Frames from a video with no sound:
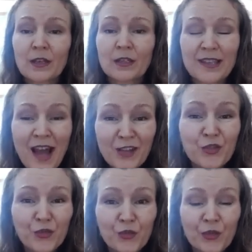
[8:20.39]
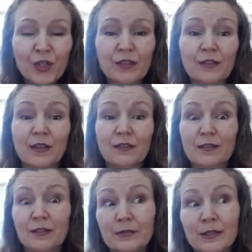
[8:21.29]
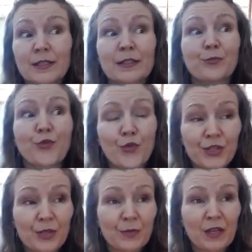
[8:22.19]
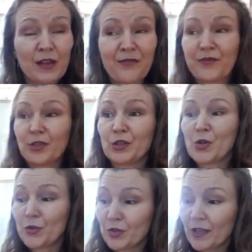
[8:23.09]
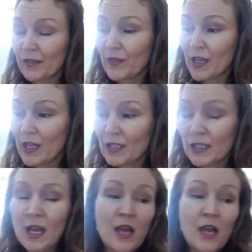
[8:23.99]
not to feel that no one supports me. I feel lonely in this.